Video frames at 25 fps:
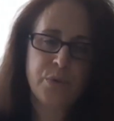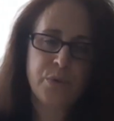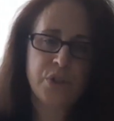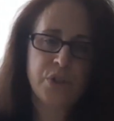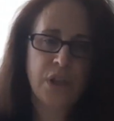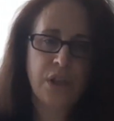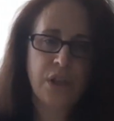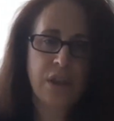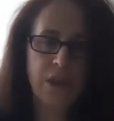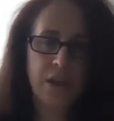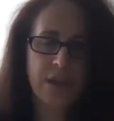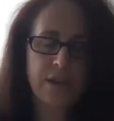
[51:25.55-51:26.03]
which
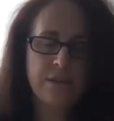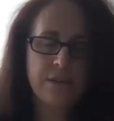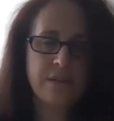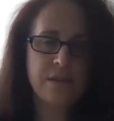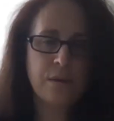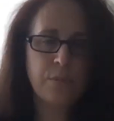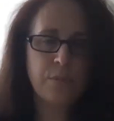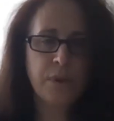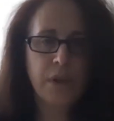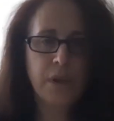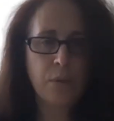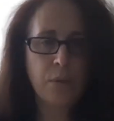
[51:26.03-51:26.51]
I think is
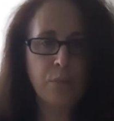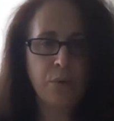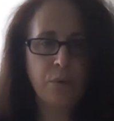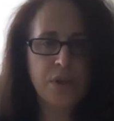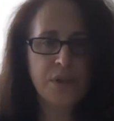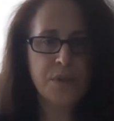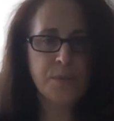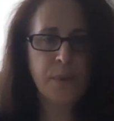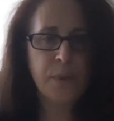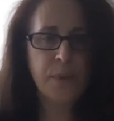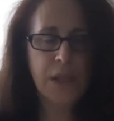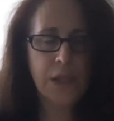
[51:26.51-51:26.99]
something
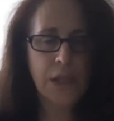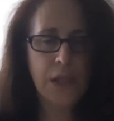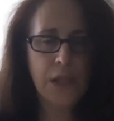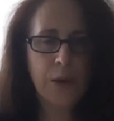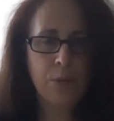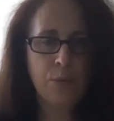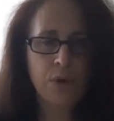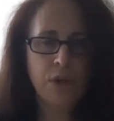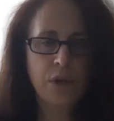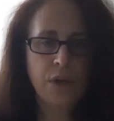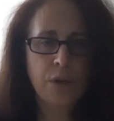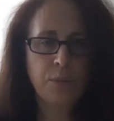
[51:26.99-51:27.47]
embraced by the
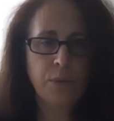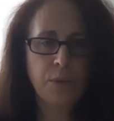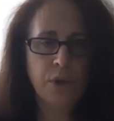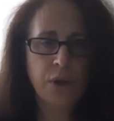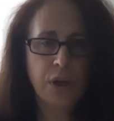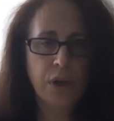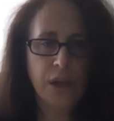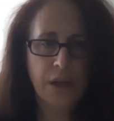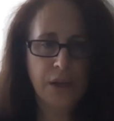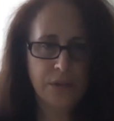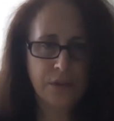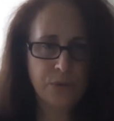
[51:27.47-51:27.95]
library
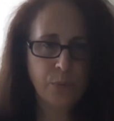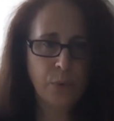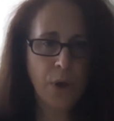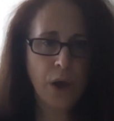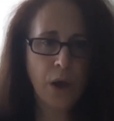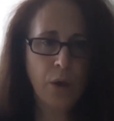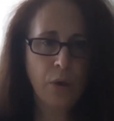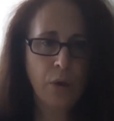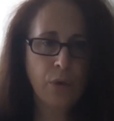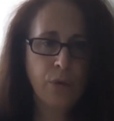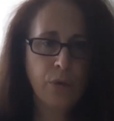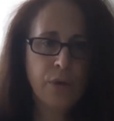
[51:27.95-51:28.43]
community as
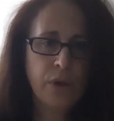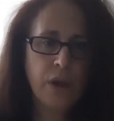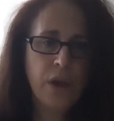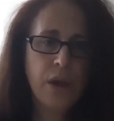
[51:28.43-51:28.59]
well.